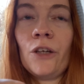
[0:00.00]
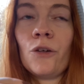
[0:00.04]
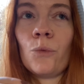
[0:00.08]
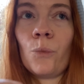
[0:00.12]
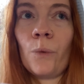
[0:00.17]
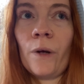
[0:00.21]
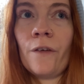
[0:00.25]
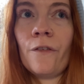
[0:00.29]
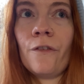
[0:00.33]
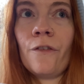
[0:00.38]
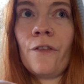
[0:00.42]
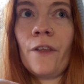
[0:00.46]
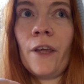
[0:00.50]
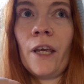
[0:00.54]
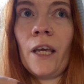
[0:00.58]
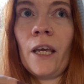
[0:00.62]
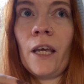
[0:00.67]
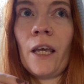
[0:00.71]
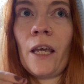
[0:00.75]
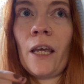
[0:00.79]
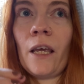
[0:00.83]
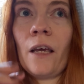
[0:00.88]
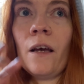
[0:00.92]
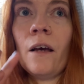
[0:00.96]
with
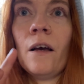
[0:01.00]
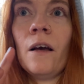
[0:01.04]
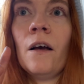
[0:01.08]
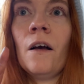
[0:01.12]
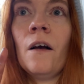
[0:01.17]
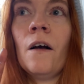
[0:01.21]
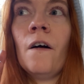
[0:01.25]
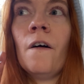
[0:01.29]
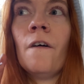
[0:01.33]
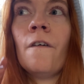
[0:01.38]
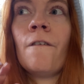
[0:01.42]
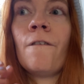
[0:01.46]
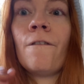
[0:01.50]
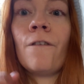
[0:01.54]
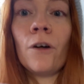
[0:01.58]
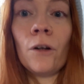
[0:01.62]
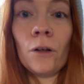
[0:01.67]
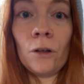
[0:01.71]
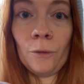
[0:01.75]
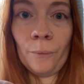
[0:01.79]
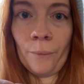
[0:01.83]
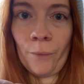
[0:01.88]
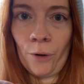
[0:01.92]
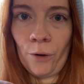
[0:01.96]
the
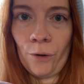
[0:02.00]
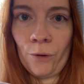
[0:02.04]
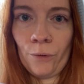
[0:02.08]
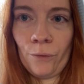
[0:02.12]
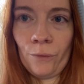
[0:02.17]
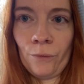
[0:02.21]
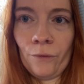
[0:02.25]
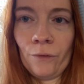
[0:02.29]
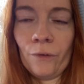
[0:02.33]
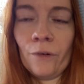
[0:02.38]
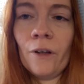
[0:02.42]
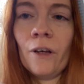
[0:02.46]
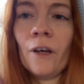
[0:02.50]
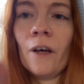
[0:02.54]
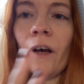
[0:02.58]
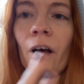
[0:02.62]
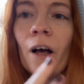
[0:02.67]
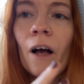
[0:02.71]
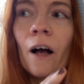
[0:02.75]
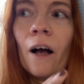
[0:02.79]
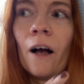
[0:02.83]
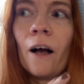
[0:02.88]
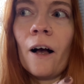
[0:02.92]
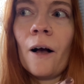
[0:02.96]
full moon,
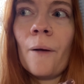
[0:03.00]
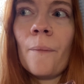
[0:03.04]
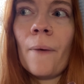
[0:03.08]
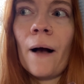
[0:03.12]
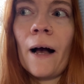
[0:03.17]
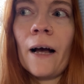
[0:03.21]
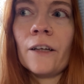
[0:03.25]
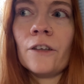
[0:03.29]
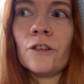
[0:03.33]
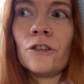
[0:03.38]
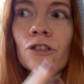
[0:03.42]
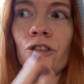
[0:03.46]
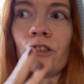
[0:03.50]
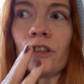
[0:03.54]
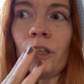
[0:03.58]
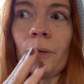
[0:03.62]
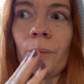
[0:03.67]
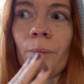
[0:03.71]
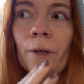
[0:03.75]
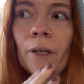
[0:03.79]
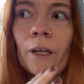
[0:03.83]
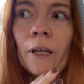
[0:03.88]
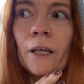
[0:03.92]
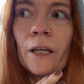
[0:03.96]
and
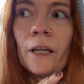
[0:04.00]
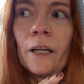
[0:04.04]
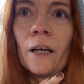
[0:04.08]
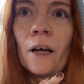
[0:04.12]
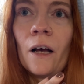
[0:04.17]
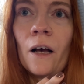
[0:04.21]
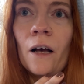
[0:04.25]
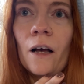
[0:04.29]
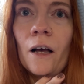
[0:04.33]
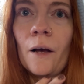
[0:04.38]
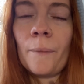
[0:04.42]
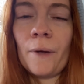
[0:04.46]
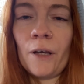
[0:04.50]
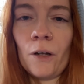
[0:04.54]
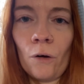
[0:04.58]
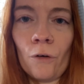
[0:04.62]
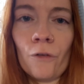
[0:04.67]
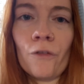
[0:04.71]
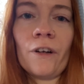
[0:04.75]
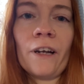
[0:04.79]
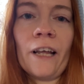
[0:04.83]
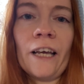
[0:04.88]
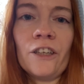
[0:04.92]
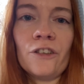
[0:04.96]
she'd be in
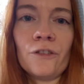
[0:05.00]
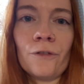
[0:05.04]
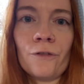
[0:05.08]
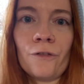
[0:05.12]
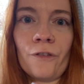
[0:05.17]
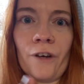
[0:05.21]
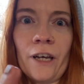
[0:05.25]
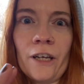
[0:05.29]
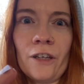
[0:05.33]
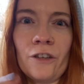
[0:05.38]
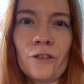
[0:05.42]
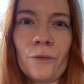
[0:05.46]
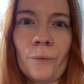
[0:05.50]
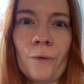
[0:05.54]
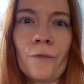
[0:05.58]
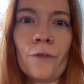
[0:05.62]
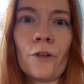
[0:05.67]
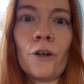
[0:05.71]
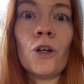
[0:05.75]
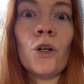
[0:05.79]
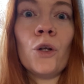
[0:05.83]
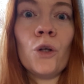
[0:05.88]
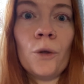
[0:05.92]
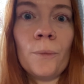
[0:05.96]
ovulation phase with
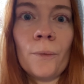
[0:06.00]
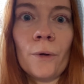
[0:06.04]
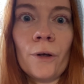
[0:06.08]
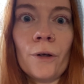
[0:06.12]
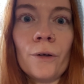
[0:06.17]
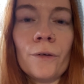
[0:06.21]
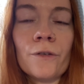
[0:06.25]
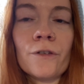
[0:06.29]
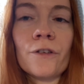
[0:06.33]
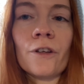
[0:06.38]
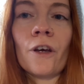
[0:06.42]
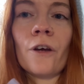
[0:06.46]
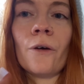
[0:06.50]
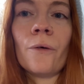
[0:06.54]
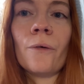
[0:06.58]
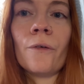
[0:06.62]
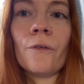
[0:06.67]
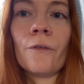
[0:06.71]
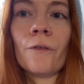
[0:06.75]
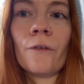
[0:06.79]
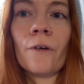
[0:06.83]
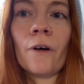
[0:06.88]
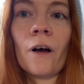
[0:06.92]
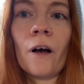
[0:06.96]
the new moon. So
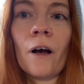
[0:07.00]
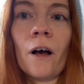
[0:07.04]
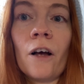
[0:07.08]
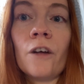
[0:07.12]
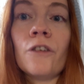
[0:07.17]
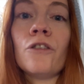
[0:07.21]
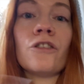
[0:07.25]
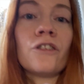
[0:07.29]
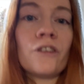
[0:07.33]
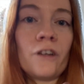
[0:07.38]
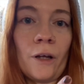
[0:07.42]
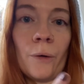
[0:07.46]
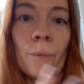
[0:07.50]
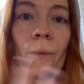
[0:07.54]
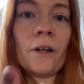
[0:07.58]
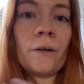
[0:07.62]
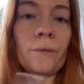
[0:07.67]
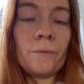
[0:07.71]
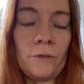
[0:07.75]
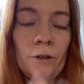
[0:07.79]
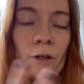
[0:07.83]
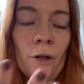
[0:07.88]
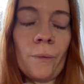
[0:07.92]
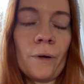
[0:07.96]
just like
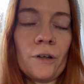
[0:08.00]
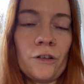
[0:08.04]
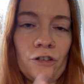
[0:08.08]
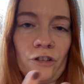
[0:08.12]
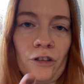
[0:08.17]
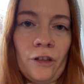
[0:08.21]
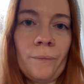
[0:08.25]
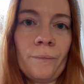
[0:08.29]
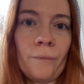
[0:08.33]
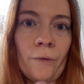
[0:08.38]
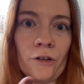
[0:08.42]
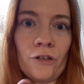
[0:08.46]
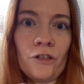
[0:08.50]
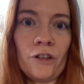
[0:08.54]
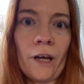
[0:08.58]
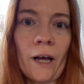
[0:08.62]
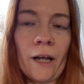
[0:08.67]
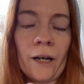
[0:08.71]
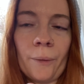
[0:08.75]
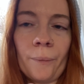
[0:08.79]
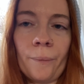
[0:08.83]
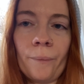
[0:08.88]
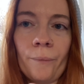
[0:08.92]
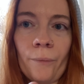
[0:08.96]
when she
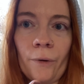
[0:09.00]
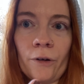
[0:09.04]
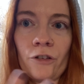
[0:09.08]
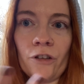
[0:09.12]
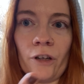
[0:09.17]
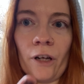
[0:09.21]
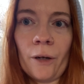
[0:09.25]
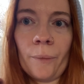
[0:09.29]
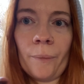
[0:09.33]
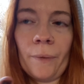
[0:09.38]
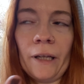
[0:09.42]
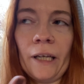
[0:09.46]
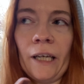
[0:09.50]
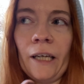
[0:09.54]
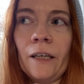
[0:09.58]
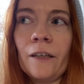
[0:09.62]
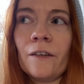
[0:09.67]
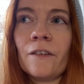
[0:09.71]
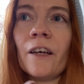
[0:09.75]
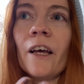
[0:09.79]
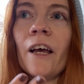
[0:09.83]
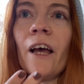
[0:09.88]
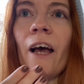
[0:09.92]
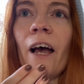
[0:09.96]
had a
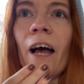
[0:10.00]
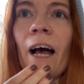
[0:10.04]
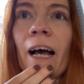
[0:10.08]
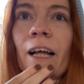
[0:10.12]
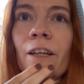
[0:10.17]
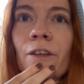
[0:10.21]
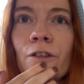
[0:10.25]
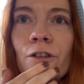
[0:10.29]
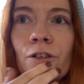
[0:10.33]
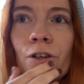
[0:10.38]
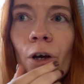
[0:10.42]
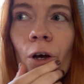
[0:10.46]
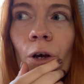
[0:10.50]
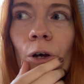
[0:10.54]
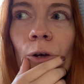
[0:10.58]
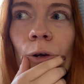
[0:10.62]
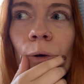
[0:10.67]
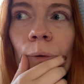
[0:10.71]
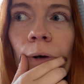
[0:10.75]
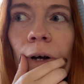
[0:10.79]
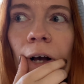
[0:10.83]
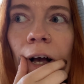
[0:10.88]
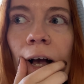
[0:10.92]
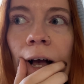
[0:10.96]
bleed. And
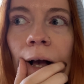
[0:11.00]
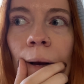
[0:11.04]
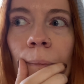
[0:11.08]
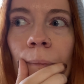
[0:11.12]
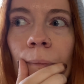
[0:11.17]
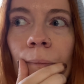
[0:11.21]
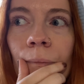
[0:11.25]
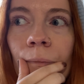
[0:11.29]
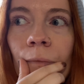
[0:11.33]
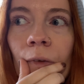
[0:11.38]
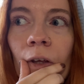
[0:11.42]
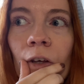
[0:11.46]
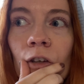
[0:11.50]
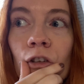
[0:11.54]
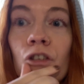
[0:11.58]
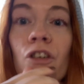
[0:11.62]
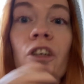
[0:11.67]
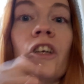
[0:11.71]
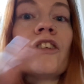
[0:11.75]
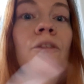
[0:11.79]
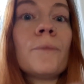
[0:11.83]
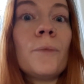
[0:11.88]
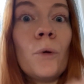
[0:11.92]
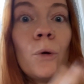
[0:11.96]
so she
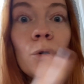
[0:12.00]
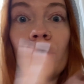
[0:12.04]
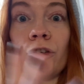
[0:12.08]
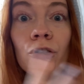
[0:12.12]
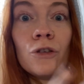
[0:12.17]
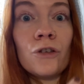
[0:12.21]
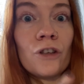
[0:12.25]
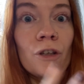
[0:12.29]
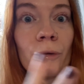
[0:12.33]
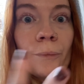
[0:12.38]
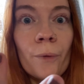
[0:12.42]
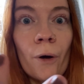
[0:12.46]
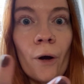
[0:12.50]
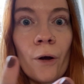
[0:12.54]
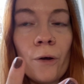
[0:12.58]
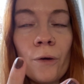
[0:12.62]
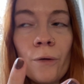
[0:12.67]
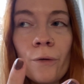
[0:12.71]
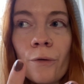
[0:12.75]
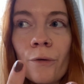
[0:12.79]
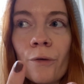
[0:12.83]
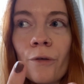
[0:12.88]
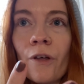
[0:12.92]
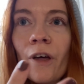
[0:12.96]
explored using
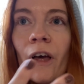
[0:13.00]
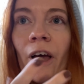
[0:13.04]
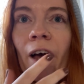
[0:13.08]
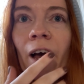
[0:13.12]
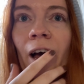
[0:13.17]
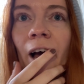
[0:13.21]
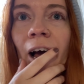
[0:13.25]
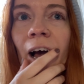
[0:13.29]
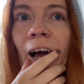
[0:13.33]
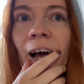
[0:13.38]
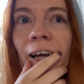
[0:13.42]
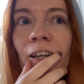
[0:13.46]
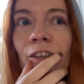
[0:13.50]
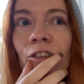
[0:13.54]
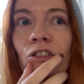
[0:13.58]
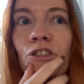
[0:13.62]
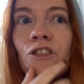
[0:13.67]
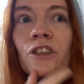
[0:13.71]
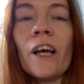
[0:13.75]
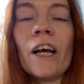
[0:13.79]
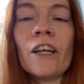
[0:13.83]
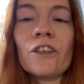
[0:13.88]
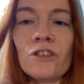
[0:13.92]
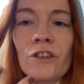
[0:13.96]
both, and
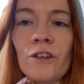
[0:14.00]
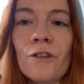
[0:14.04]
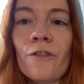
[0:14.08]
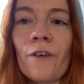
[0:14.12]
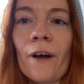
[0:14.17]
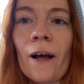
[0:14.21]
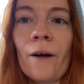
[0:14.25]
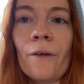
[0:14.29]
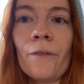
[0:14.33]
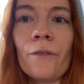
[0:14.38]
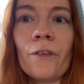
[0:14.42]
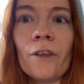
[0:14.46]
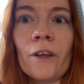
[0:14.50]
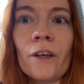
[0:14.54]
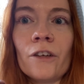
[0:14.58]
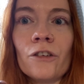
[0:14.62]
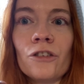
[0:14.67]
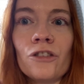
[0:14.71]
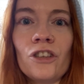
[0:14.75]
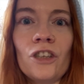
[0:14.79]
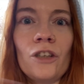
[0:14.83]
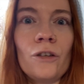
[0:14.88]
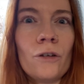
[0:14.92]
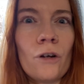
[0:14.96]
she actually found that
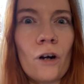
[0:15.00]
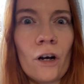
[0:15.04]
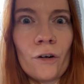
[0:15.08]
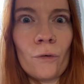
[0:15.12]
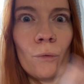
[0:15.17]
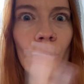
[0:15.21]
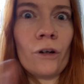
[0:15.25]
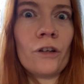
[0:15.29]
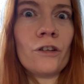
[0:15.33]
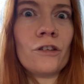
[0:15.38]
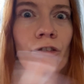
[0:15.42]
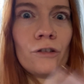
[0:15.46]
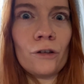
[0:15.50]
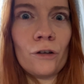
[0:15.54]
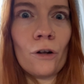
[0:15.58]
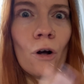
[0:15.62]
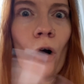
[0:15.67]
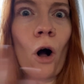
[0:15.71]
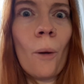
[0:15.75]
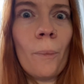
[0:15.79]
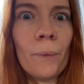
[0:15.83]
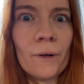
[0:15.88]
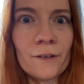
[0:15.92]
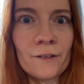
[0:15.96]
she kind of wanted to do the
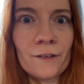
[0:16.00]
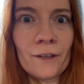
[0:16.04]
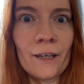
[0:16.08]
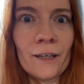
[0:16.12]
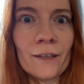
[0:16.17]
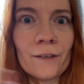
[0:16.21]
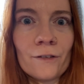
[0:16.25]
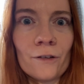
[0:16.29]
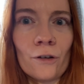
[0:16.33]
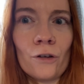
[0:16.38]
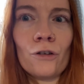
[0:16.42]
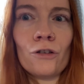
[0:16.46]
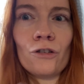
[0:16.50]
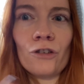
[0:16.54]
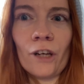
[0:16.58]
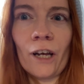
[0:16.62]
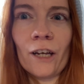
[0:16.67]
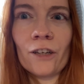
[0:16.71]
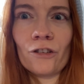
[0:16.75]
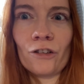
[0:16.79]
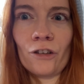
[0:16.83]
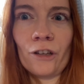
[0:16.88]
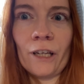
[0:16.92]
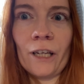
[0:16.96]
opposite. So she
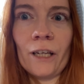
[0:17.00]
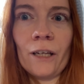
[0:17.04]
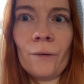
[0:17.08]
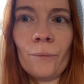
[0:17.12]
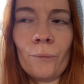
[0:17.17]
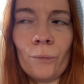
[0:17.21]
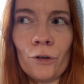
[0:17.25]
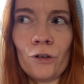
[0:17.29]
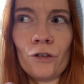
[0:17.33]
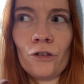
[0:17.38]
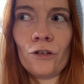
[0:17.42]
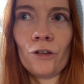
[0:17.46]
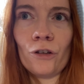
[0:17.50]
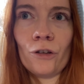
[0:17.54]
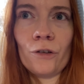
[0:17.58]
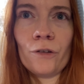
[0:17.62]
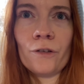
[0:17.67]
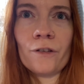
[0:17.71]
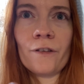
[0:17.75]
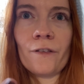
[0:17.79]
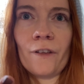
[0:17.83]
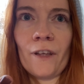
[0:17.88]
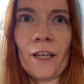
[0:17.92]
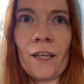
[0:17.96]
actually would
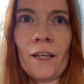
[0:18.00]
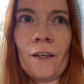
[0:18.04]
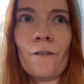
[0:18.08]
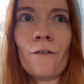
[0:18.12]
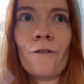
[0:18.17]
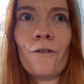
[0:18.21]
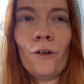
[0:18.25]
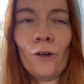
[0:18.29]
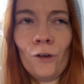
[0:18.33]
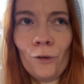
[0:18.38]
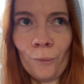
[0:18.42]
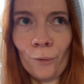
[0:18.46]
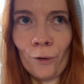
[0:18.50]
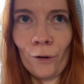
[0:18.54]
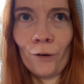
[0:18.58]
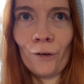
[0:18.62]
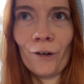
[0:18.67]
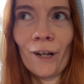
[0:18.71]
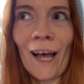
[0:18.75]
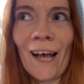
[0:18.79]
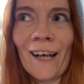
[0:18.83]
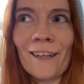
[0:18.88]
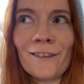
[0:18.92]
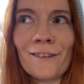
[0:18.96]
use the full
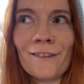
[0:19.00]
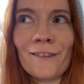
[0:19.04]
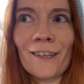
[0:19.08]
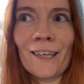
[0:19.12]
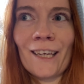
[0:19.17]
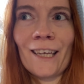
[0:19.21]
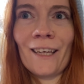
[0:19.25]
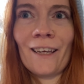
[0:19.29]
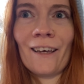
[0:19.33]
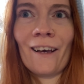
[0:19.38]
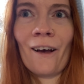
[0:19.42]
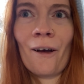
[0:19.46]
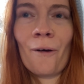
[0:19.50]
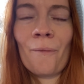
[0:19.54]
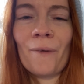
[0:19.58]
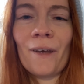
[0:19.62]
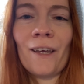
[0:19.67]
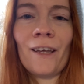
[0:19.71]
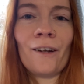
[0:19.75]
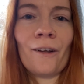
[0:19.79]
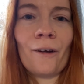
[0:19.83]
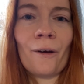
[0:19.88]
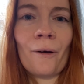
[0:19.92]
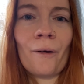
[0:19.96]
moon as the
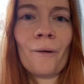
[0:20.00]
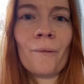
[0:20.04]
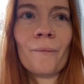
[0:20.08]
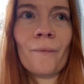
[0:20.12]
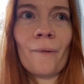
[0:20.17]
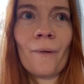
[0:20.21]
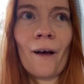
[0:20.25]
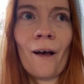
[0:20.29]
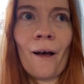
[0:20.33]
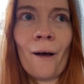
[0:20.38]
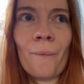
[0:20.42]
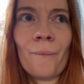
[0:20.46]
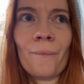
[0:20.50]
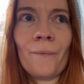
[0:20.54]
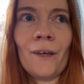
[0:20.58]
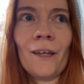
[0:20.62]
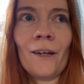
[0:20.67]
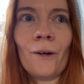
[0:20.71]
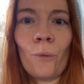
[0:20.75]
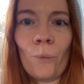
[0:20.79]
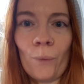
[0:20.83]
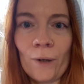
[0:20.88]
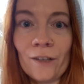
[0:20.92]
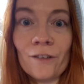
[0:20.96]
inner
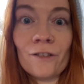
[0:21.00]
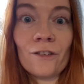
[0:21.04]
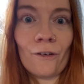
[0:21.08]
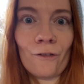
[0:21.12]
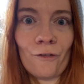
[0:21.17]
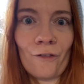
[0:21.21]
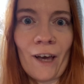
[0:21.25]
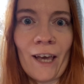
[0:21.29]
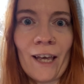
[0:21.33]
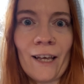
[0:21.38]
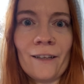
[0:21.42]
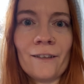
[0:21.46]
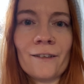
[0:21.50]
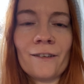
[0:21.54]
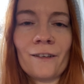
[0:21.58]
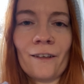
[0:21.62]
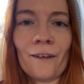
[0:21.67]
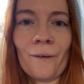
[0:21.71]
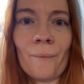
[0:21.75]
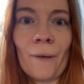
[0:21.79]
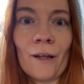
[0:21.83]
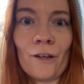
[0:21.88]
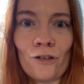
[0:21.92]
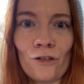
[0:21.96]
winter phase,
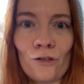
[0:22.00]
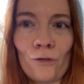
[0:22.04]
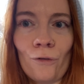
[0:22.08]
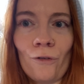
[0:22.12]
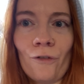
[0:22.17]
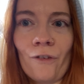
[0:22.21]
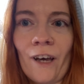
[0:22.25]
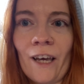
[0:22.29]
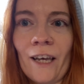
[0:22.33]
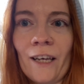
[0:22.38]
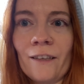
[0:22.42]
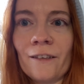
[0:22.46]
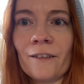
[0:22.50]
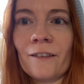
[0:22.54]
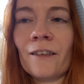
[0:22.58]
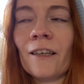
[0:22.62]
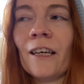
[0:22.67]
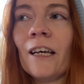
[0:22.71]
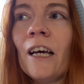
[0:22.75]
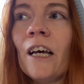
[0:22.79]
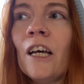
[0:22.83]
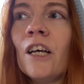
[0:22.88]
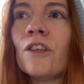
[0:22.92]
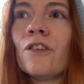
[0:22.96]
the menstrual phase.
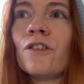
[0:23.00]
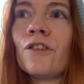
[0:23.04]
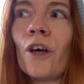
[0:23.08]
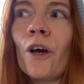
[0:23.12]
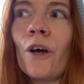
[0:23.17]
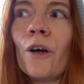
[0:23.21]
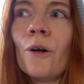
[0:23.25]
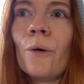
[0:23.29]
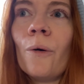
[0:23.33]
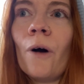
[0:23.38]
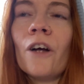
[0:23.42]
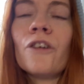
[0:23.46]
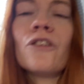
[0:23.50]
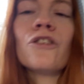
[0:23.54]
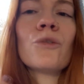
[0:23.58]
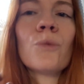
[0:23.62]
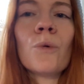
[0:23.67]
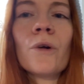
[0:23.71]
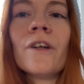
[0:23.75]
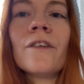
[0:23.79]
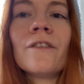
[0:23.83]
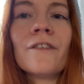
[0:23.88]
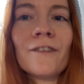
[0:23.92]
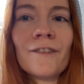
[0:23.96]
So I just
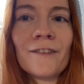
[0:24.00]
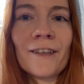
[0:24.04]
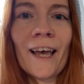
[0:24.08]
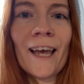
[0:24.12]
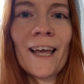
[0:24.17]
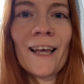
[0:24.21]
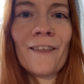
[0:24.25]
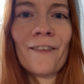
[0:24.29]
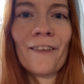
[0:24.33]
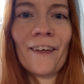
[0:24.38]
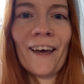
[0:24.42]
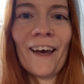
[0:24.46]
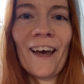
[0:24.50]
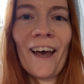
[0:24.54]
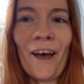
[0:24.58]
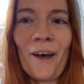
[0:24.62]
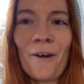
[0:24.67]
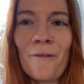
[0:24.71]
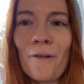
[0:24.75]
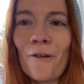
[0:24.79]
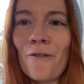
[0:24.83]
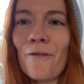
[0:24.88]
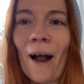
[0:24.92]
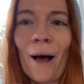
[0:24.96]
wanted to say
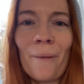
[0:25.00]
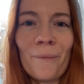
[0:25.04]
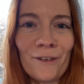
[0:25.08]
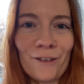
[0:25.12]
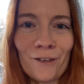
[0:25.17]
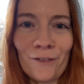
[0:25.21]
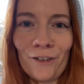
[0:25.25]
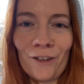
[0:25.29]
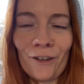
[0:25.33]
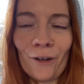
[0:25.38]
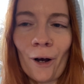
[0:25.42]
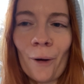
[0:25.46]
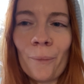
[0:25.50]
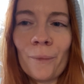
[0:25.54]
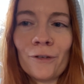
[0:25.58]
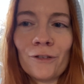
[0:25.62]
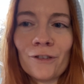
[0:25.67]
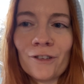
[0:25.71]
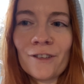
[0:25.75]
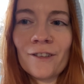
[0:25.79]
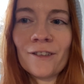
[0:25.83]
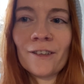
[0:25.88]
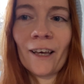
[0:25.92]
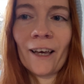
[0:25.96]
that, wrap this video up and
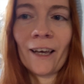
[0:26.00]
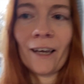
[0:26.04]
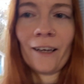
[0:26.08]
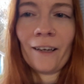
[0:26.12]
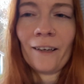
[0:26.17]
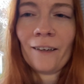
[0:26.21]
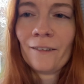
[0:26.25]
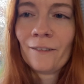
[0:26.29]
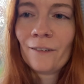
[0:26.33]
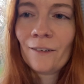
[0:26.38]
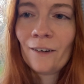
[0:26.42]
just say,